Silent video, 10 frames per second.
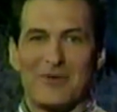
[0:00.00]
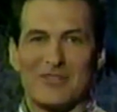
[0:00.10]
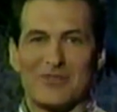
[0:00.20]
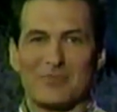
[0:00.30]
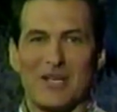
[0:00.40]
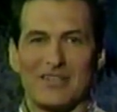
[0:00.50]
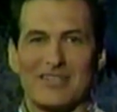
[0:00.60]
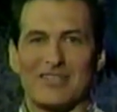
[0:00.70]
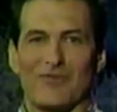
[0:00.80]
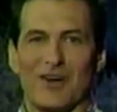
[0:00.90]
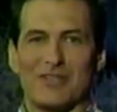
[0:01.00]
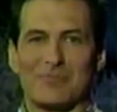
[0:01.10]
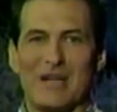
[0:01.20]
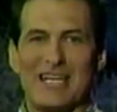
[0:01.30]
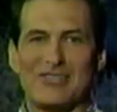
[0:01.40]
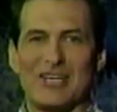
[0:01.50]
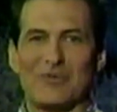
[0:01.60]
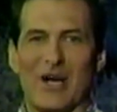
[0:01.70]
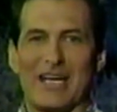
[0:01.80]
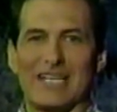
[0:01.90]
which was billed as the first
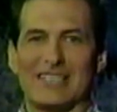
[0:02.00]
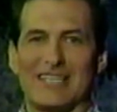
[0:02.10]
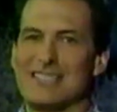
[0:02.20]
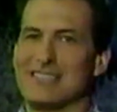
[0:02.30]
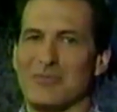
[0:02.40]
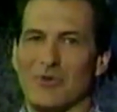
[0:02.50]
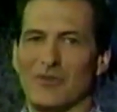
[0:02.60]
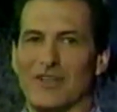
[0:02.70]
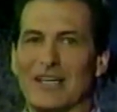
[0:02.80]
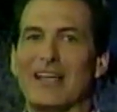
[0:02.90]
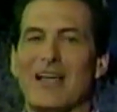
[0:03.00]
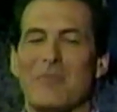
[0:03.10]
PG-rated Disney movie.